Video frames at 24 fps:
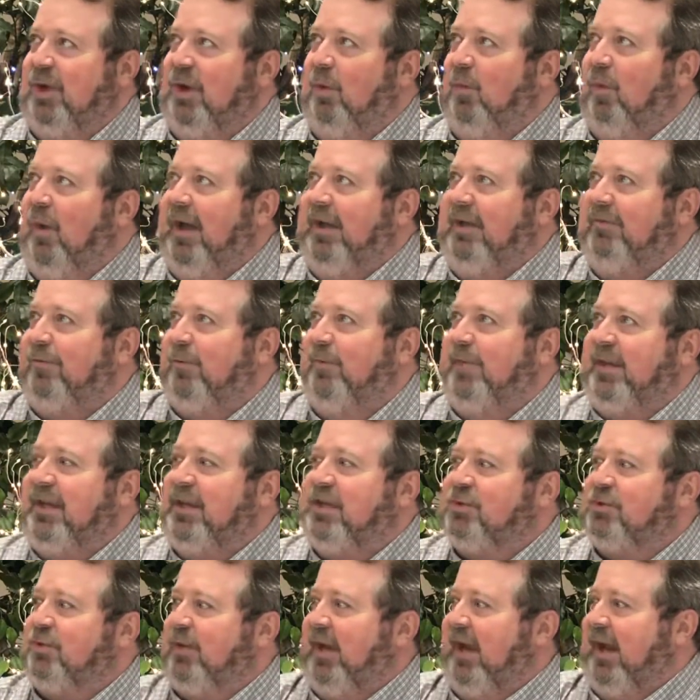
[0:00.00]
away from the
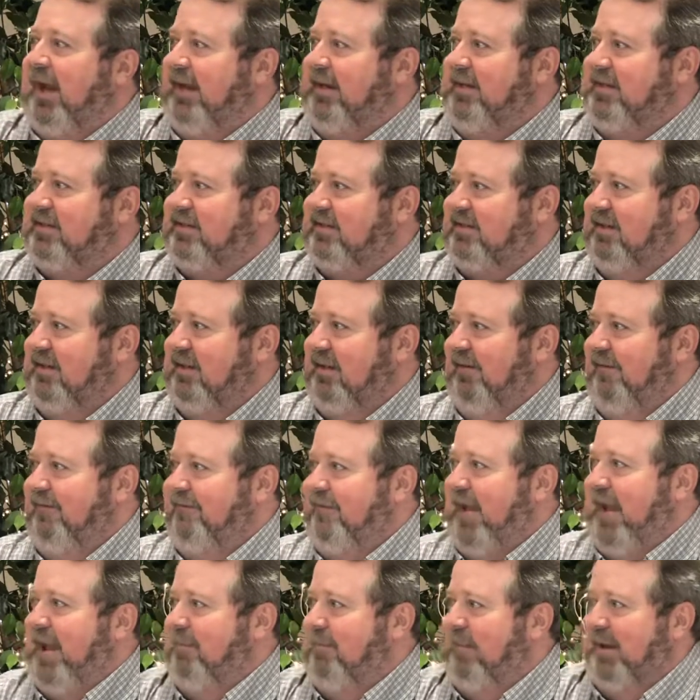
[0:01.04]
Israelites'
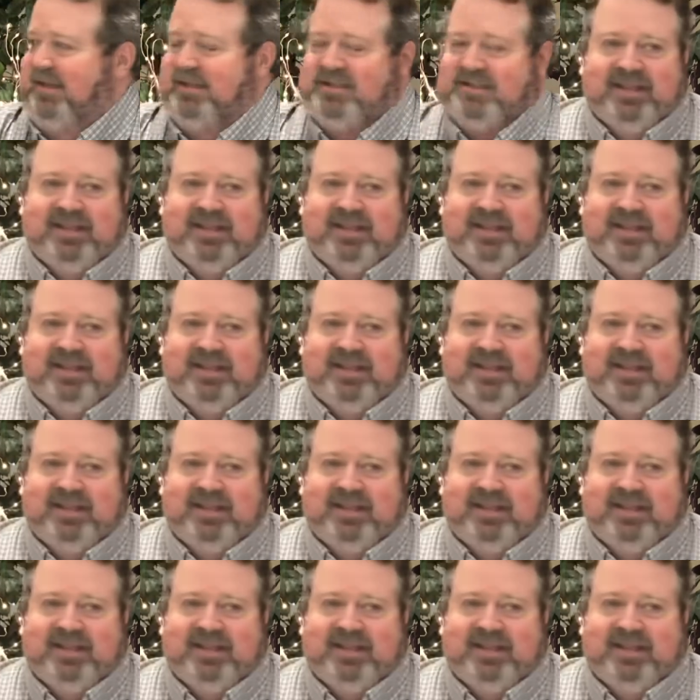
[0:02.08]
families.